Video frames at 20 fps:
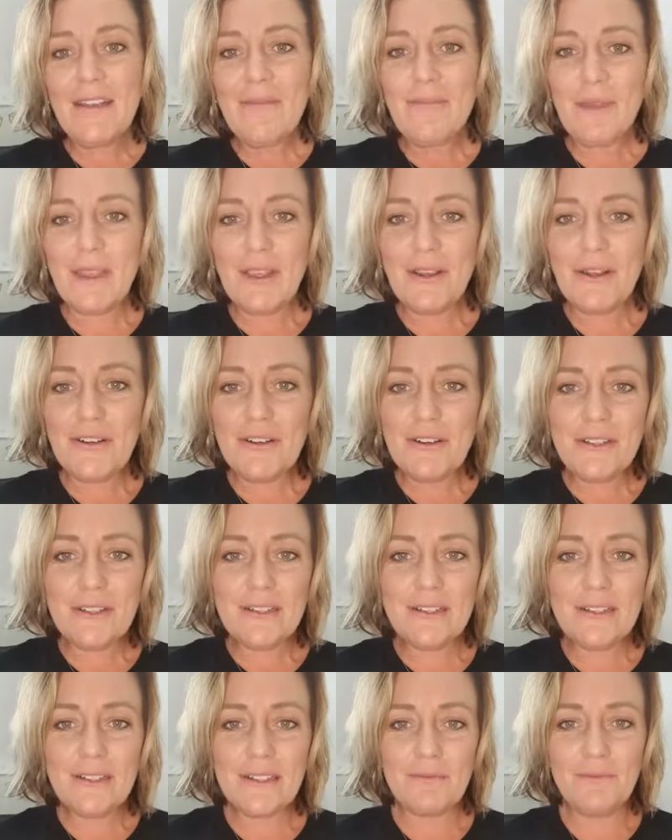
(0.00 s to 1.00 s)

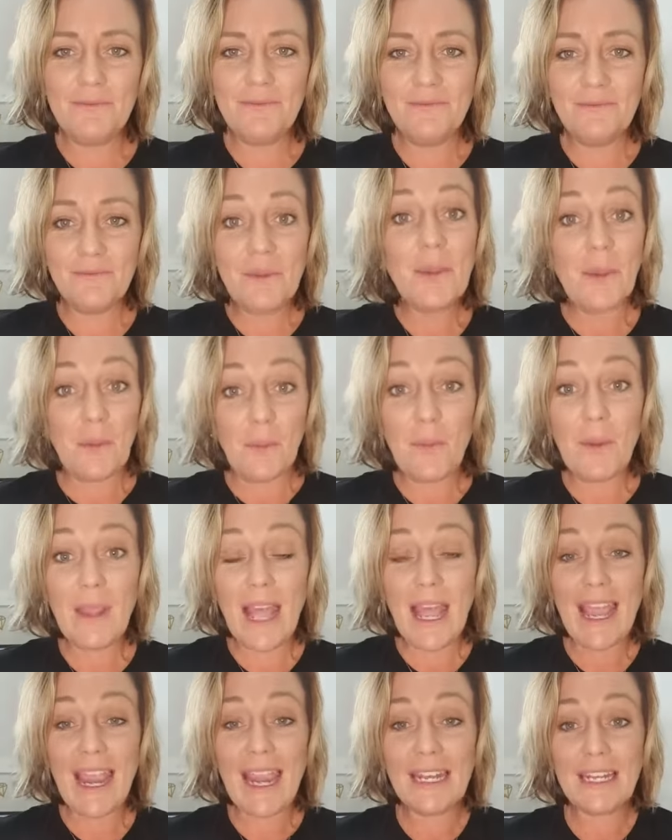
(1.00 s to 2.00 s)
because we
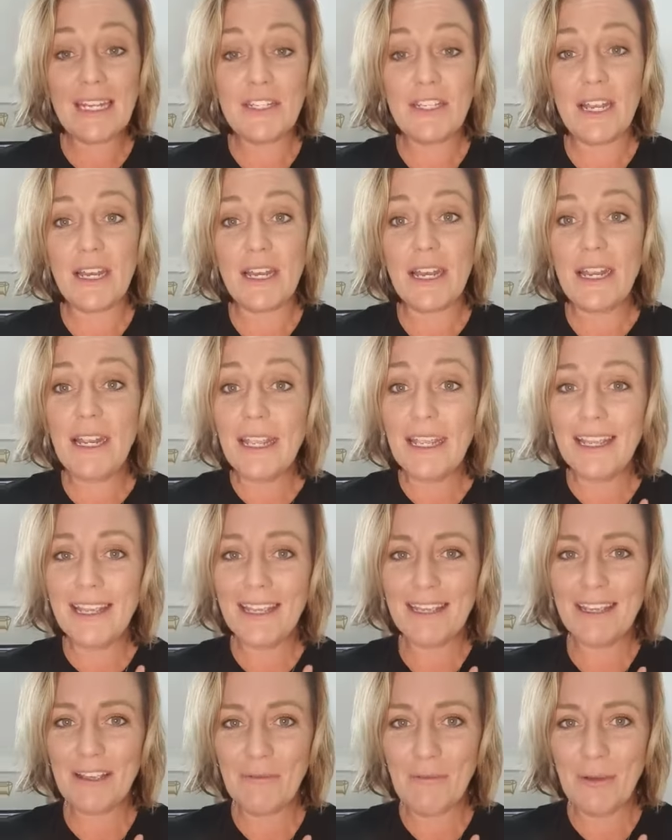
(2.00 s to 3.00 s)
are energetic
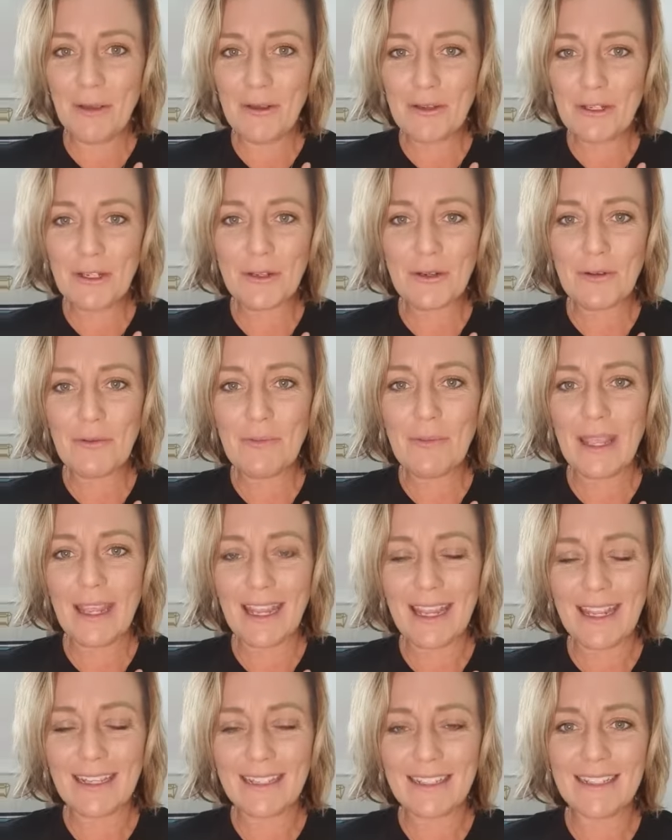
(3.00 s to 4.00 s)
emotional
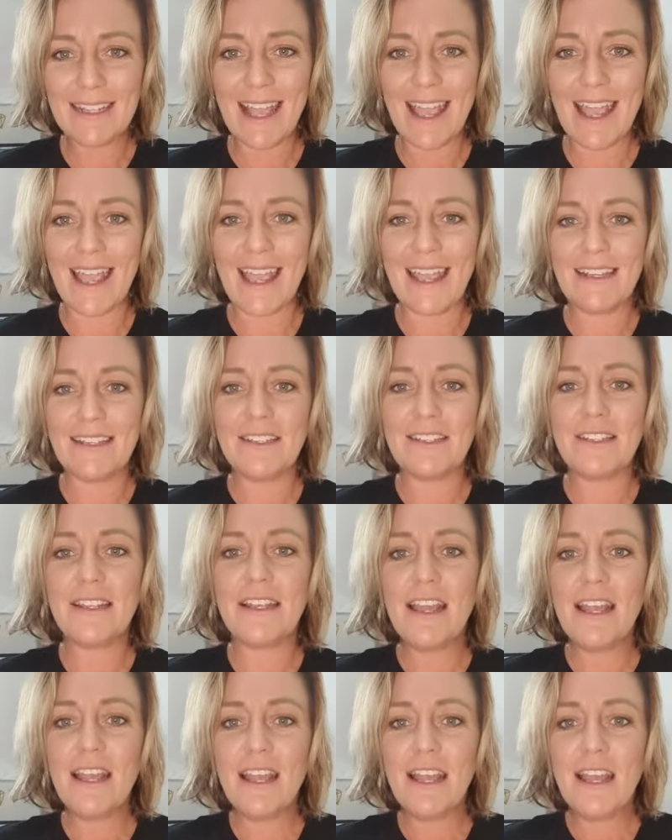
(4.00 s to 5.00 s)
beings. And
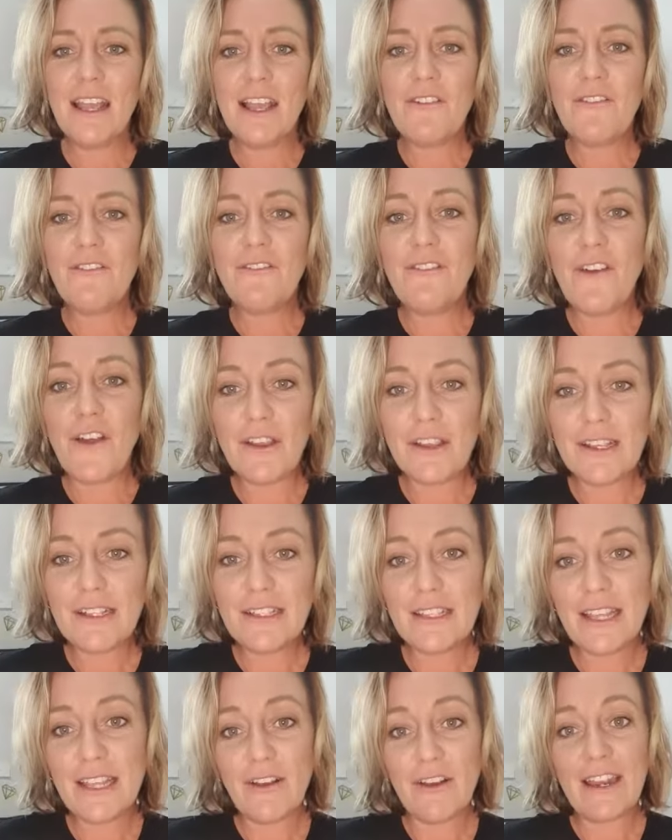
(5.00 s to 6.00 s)

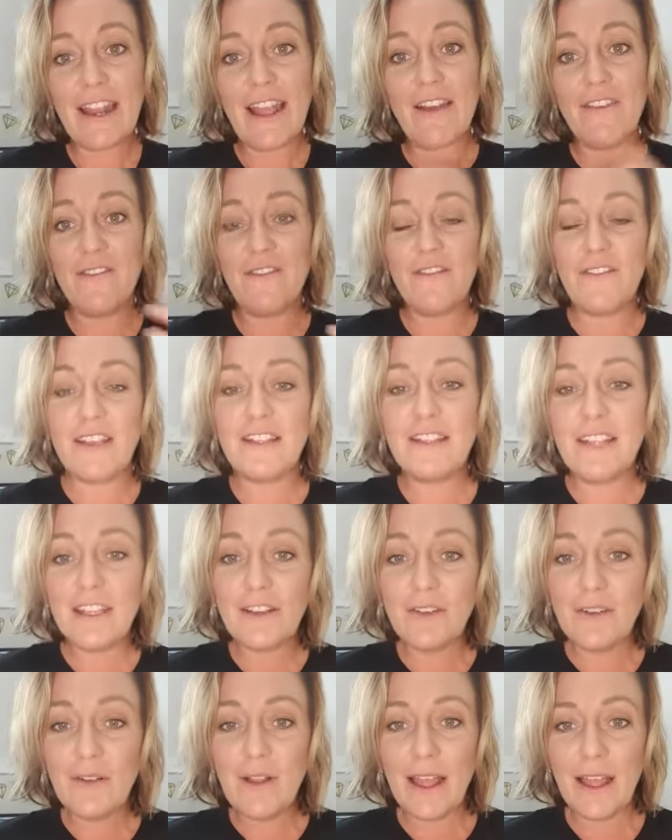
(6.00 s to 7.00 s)
focusing on our
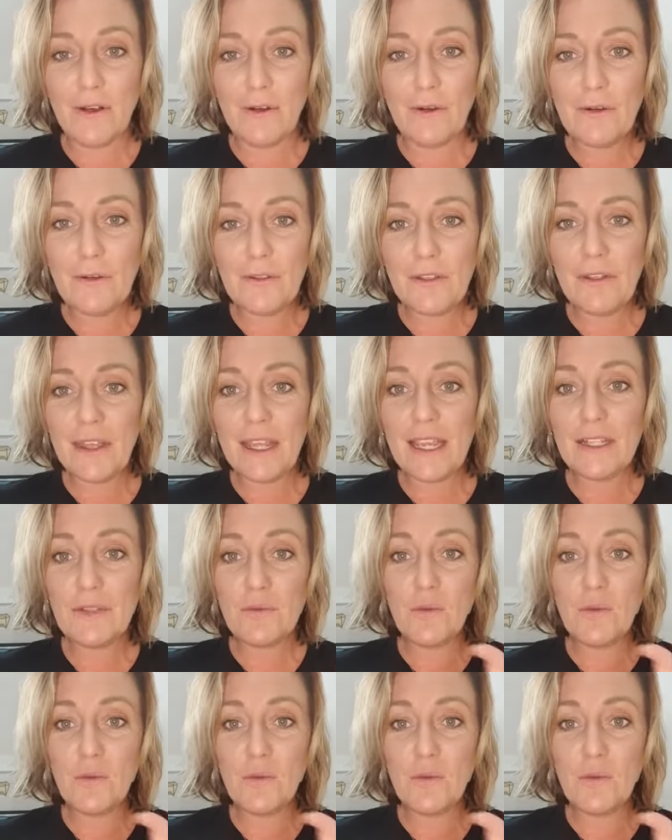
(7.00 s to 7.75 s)
physical health is